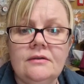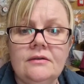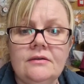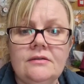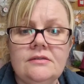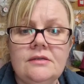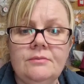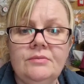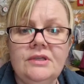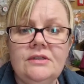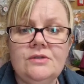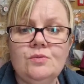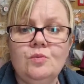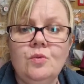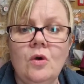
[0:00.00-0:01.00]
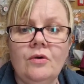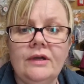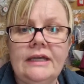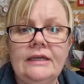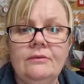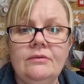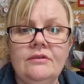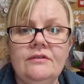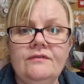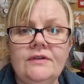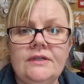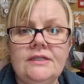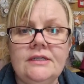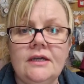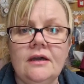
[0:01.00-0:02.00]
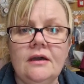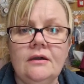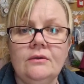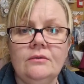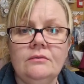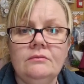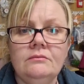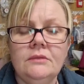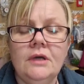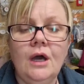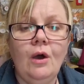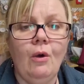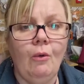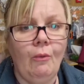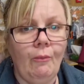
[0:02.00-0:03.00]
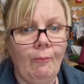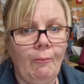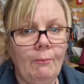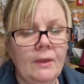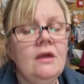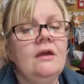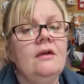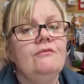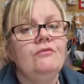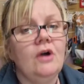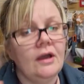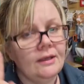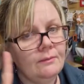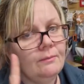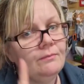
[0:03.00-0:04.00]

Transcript: Something's wonky with the video. Oh, right.